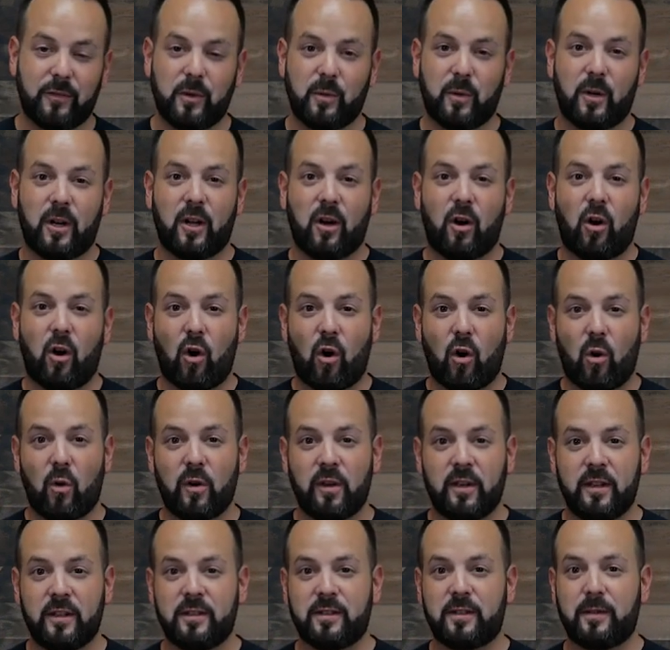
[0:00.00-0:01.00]
You wanna
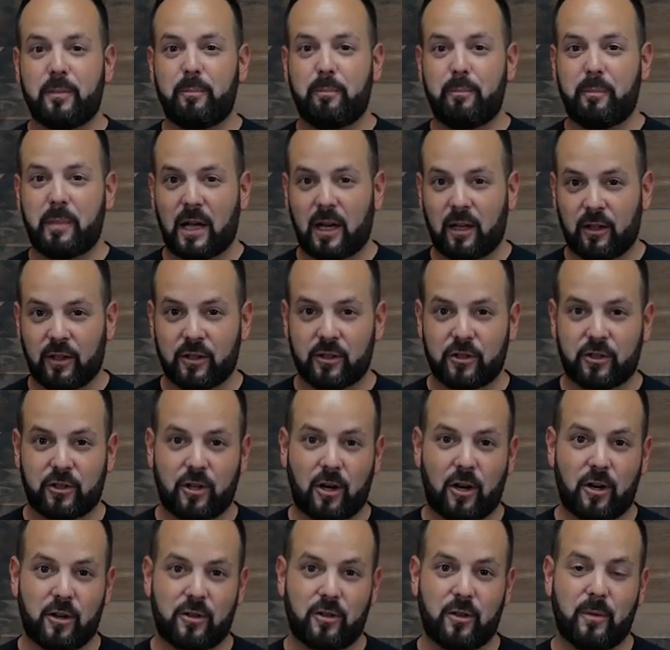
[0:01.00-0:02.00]
always balance
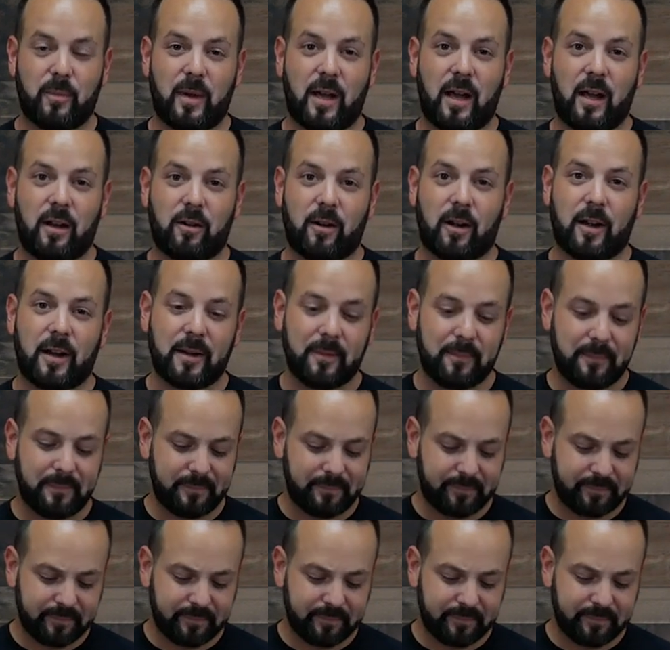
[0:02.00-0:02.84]
charge the battery.